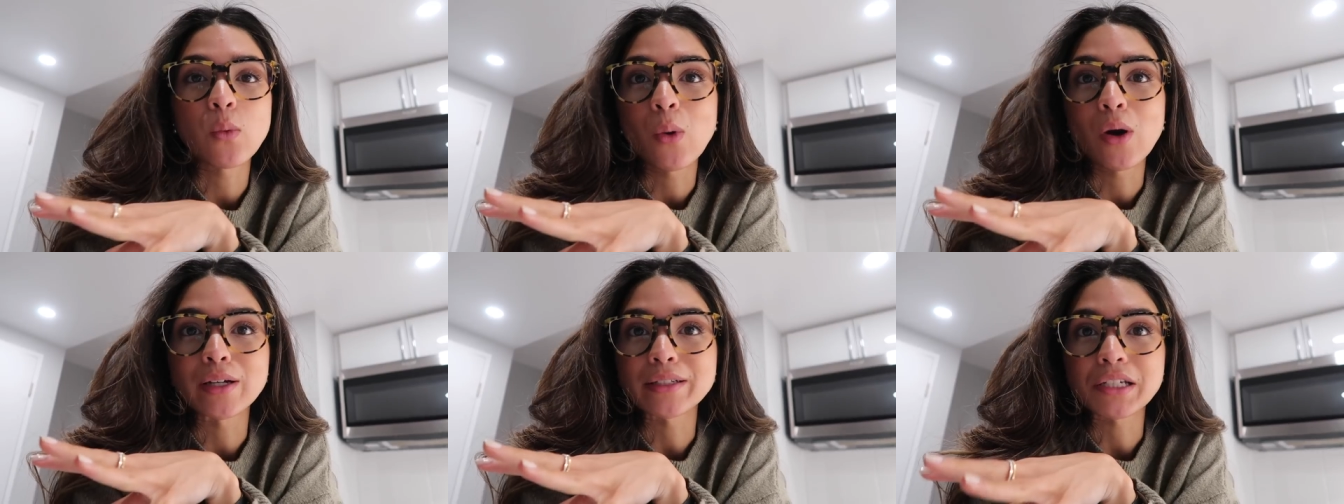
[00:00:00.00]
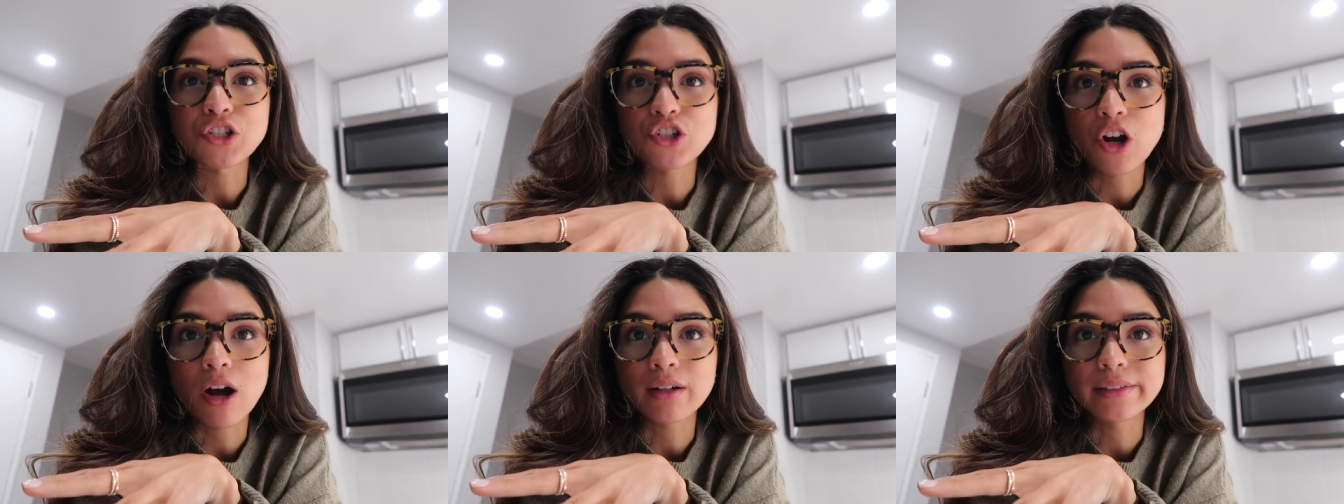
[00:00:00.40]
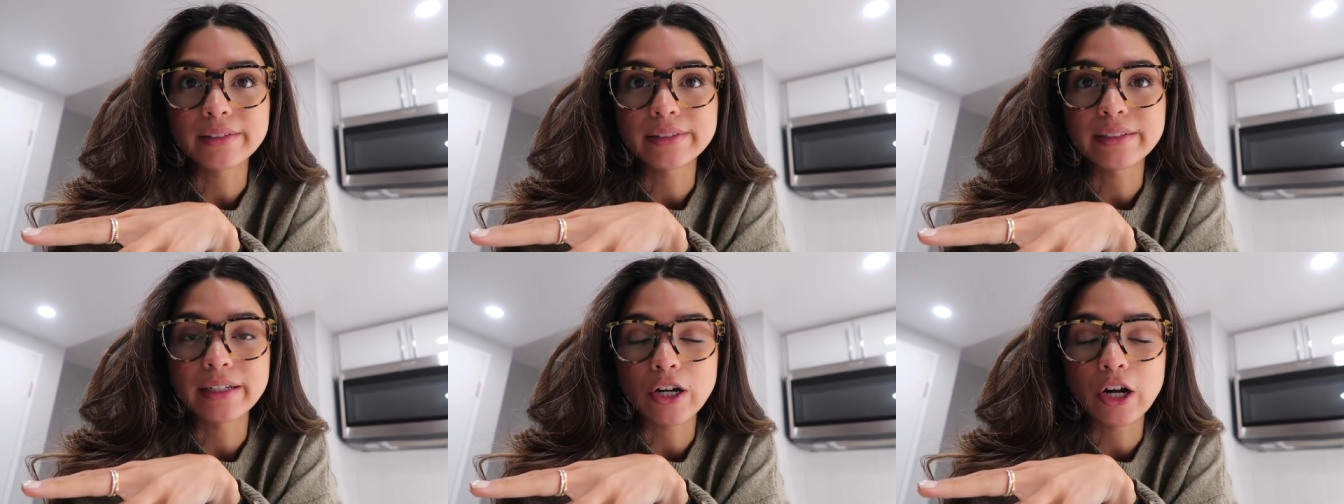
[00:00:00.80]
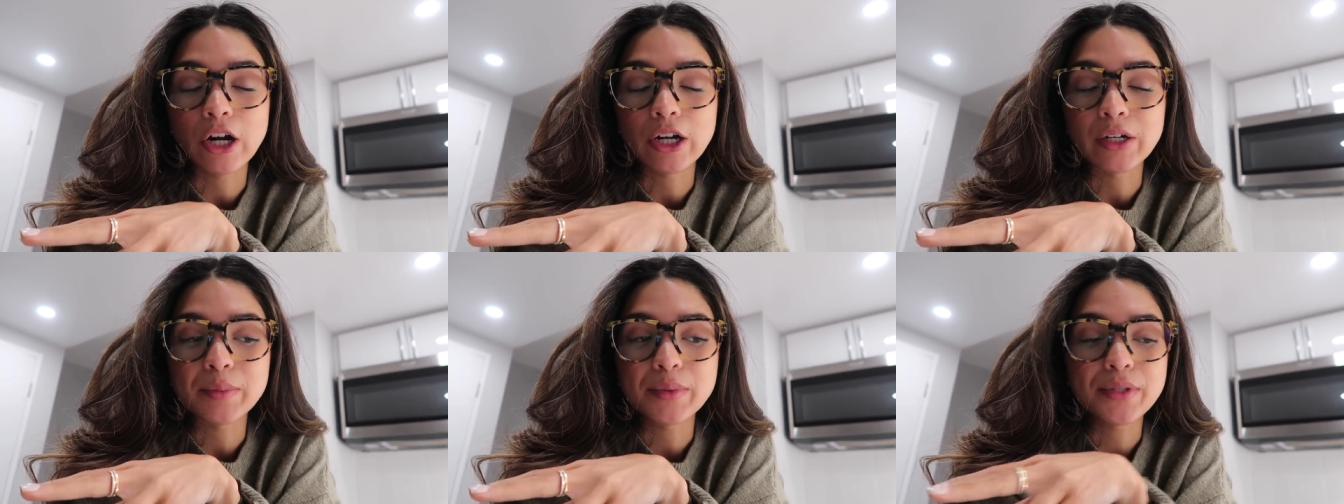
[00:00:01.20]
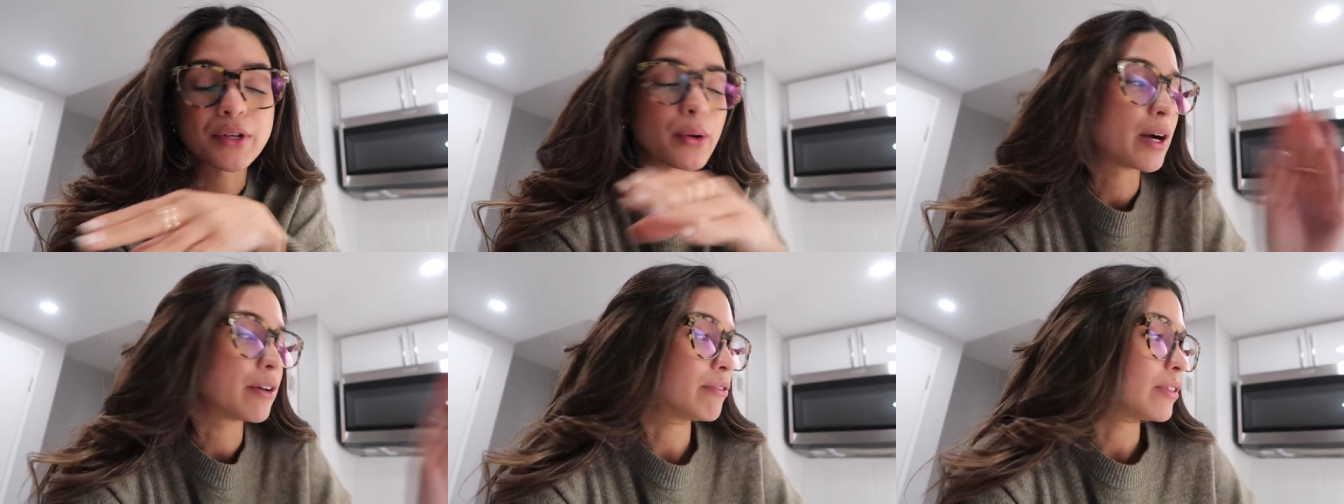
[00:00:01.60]
want is chocolate and carbs.
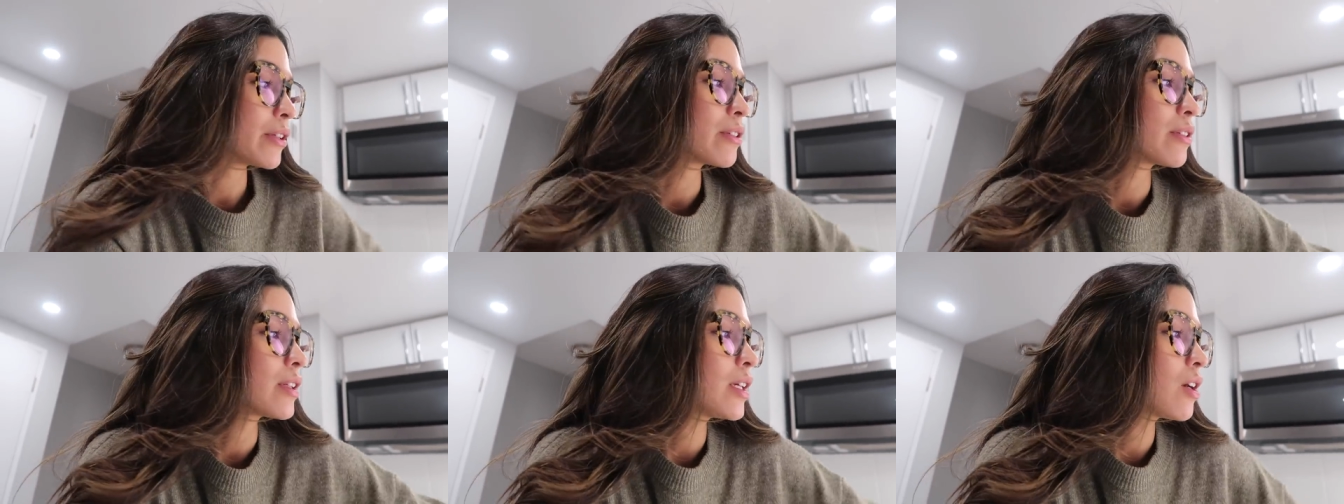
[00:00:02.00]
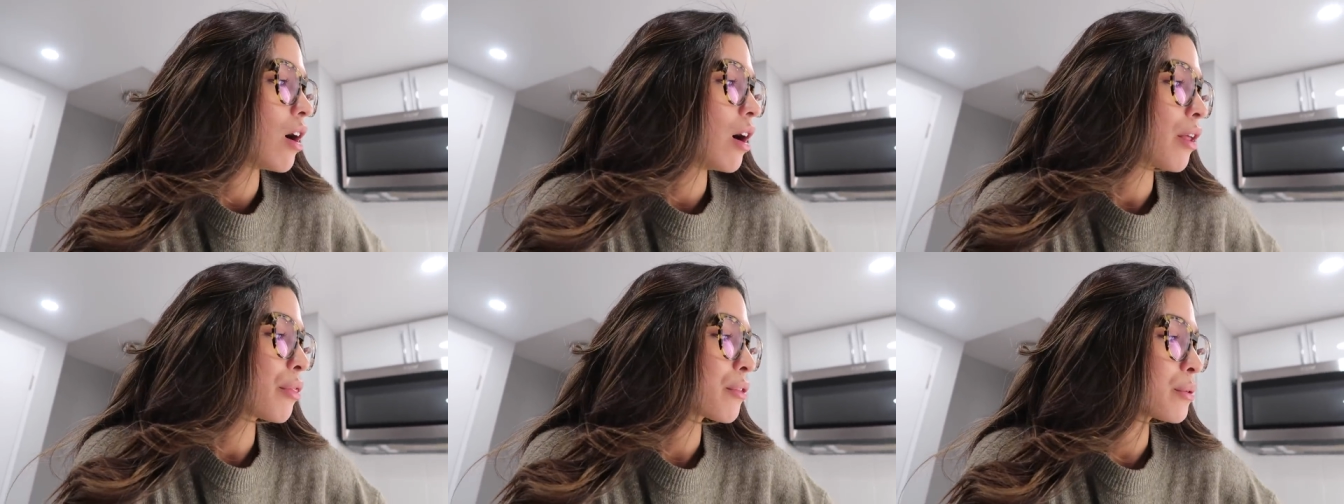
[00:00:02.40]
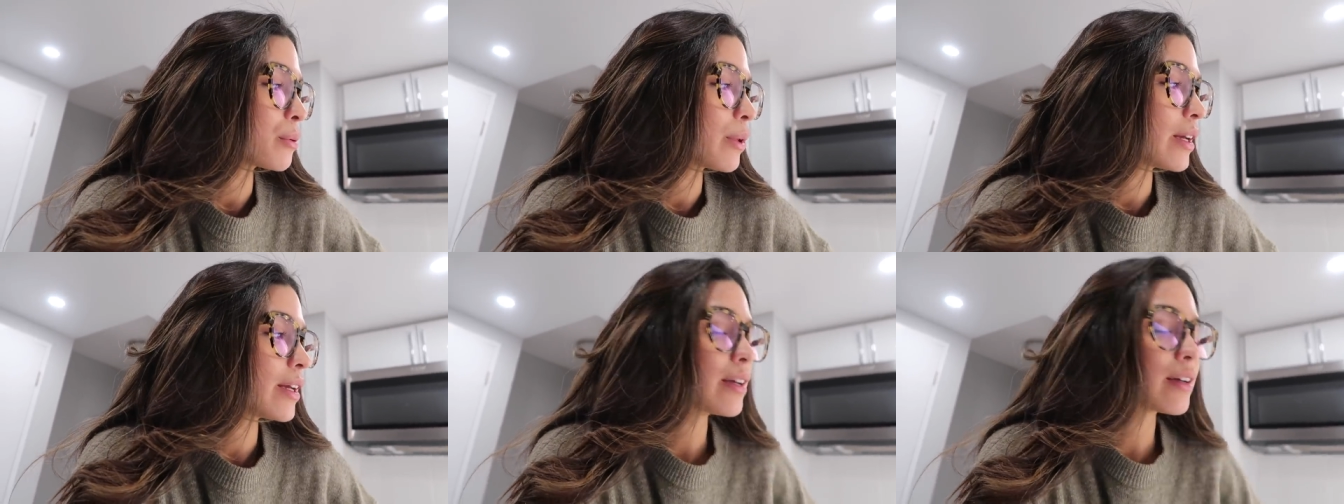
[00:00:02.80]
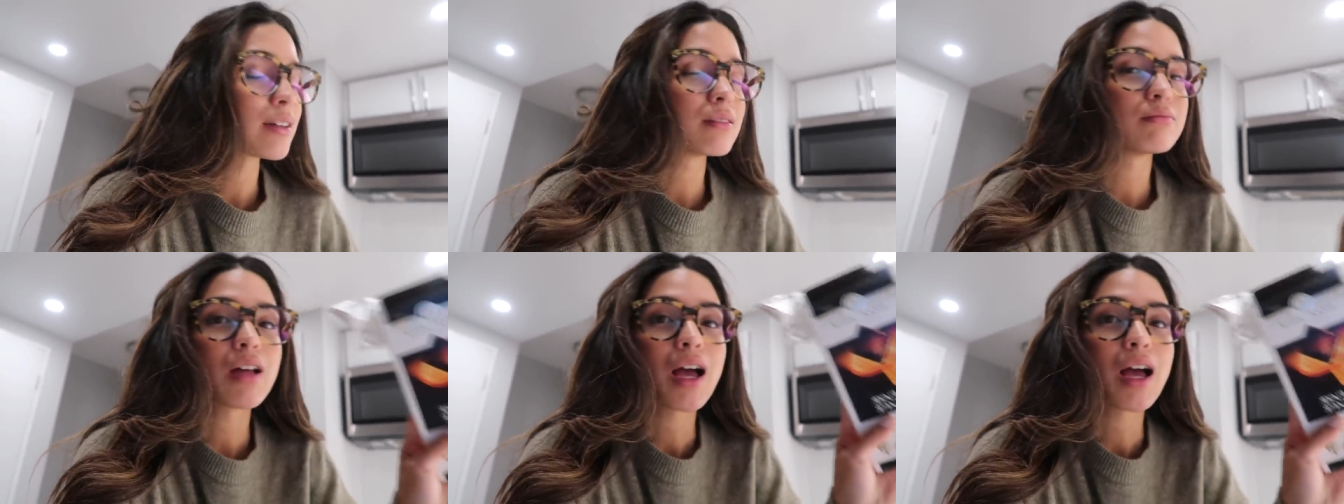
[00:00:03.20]
So I've literally gone through like,